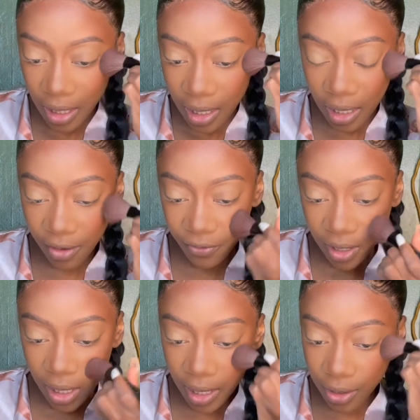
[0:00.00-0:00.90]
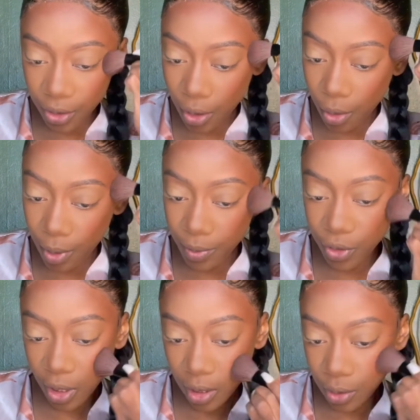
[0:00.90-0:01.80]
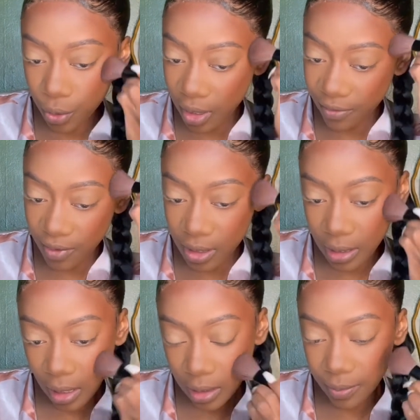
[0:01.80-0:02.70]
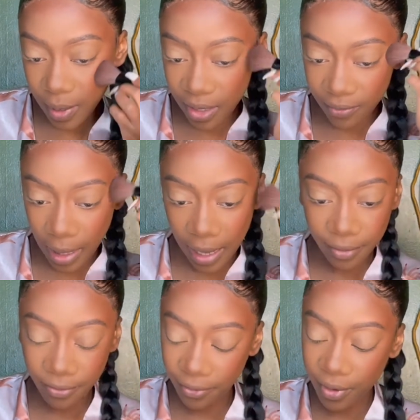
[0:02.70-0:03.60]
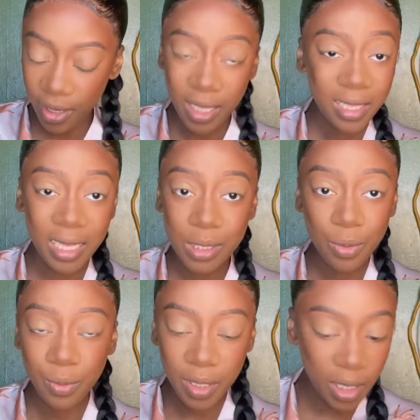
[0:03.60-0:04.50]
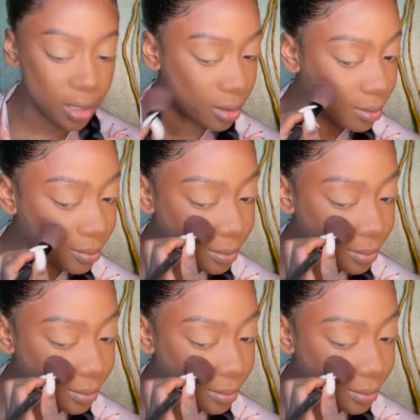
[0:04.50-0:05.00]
And I feel like, you know, when we're trying to live this luxe babe life, that's what we need.